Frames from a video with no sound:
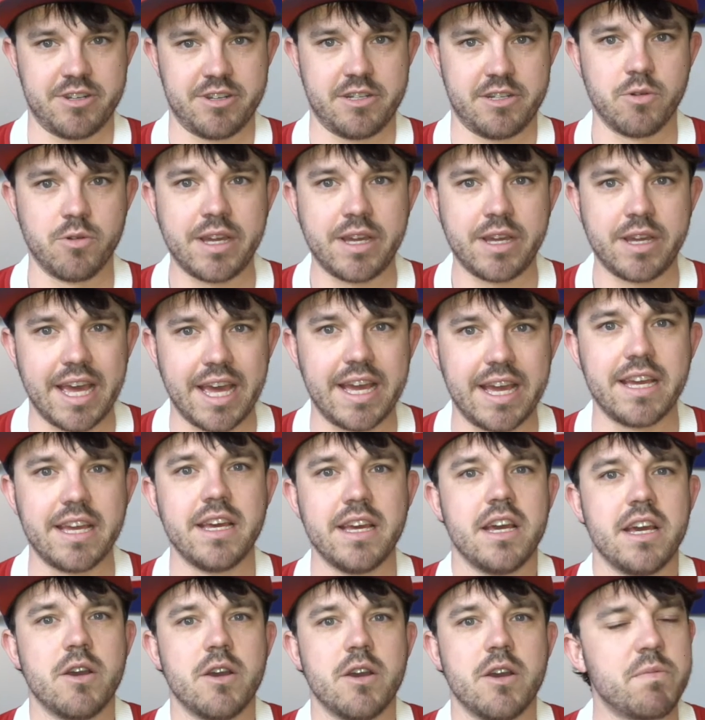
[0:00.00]
Okay,
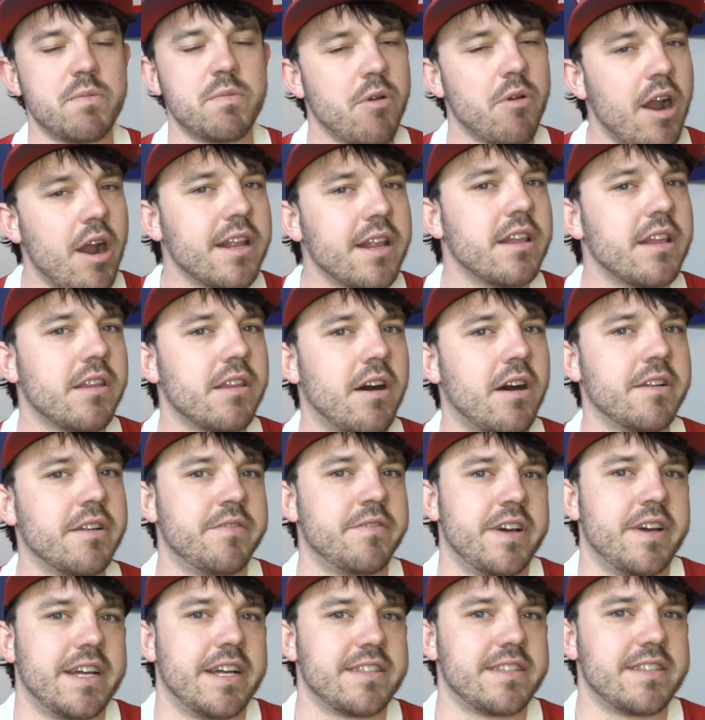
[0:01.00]
we brought in a lot of
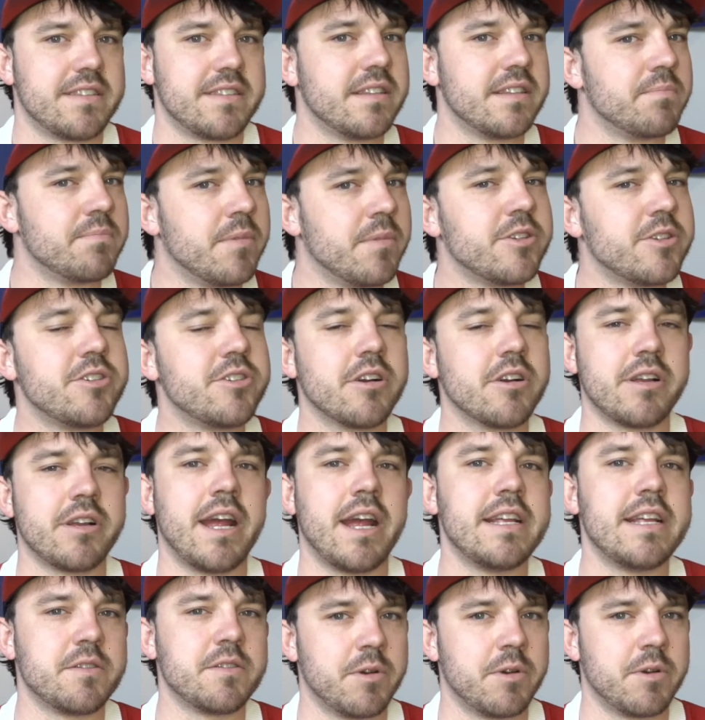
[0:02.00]
vets. The Montreal
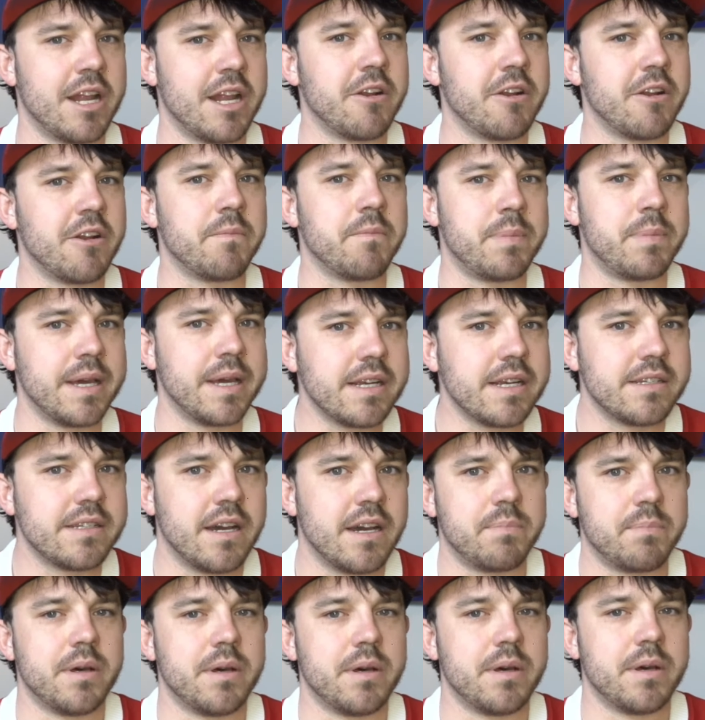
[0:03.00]
Canadiens went out and picked
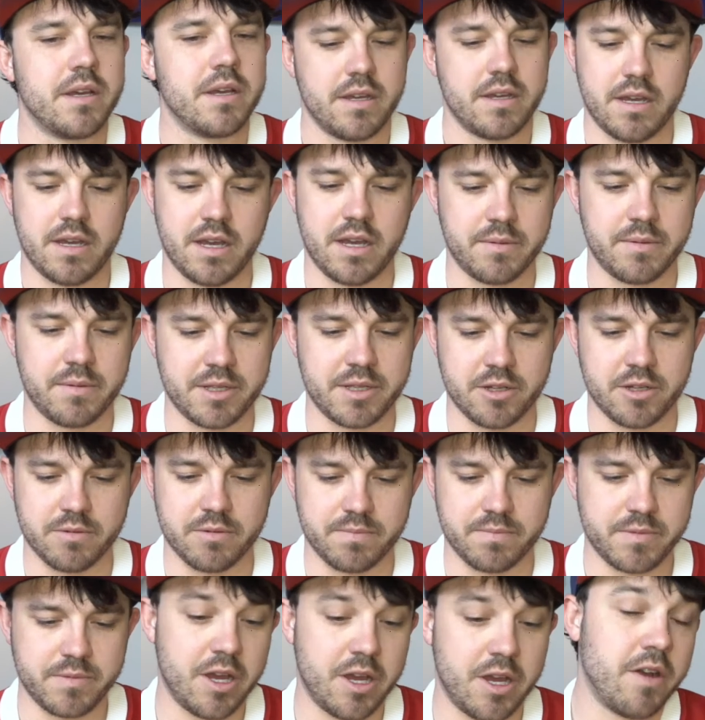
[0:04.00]
up,
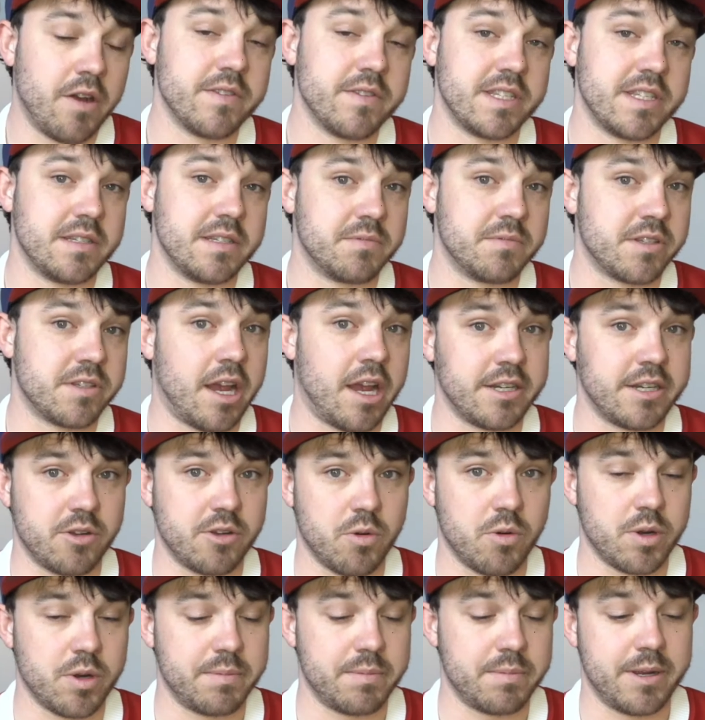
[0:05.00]
they obviously signed Corey
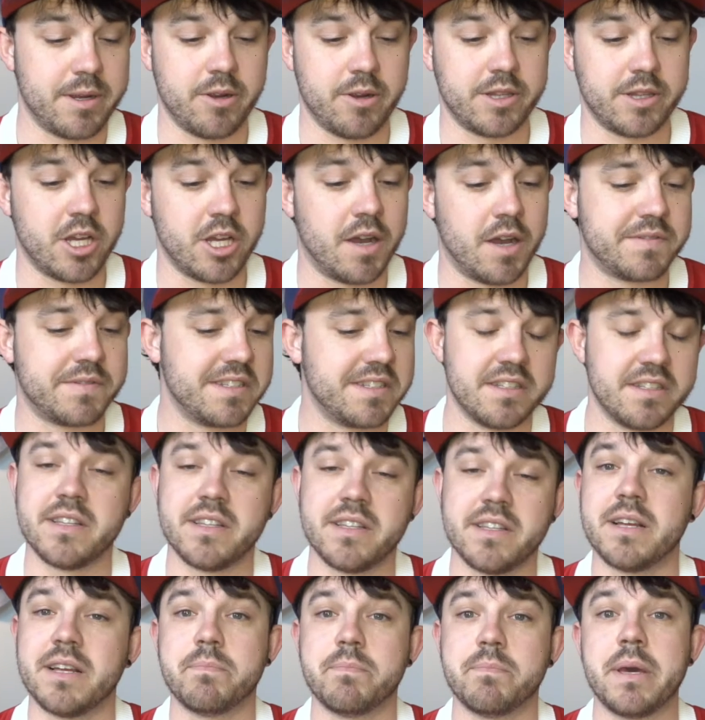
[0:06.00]
Perry in the offseason. They
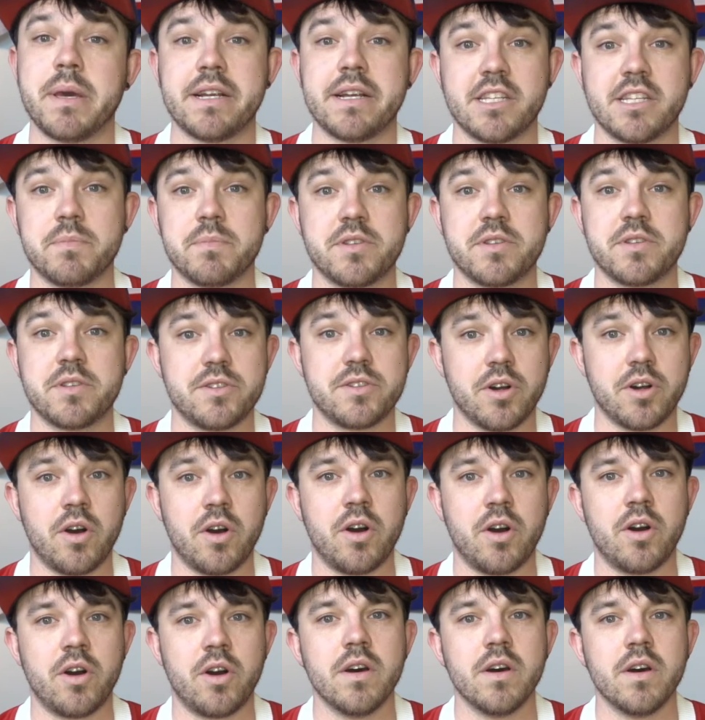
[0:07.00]
picked up
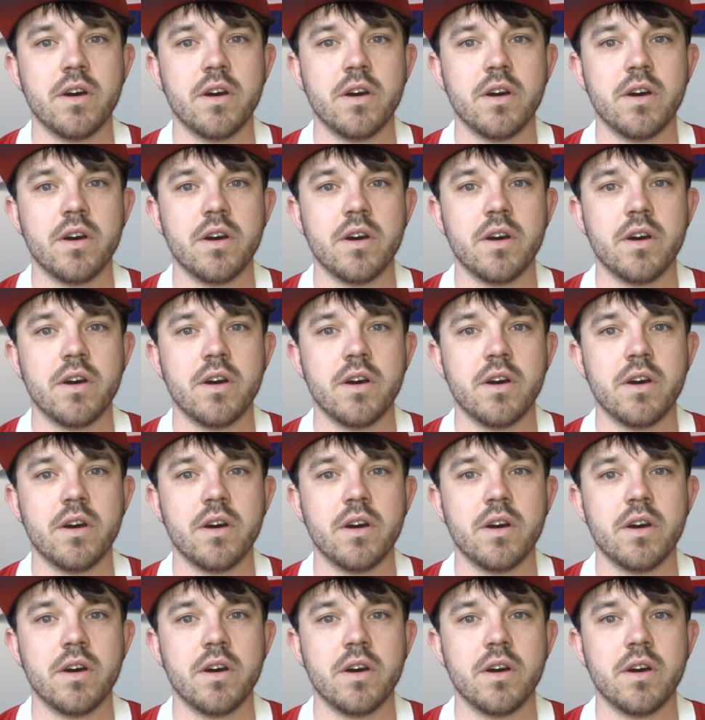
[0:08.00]
Stahl.